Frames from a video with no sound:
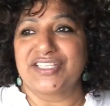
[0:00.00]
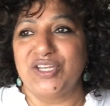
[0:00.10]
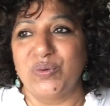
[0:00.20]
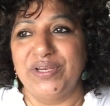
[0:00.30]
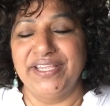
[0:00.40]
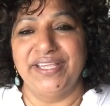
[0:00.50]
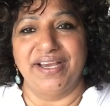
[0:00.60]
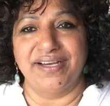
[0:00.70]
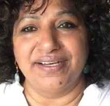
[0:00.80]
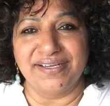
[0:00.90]
slowly
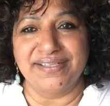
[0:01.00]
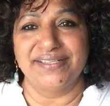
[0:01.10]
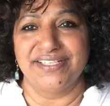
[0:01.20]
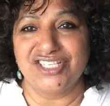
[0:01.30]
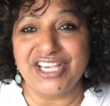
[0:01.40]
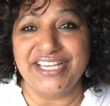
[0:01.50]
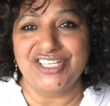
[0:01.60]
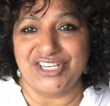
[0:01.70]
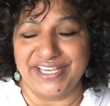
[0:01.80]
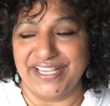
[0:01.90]

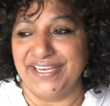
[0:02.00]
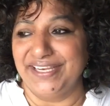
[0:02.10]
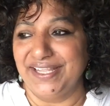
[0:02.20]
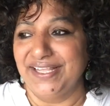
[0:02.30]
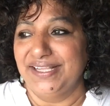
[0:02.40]
changing, and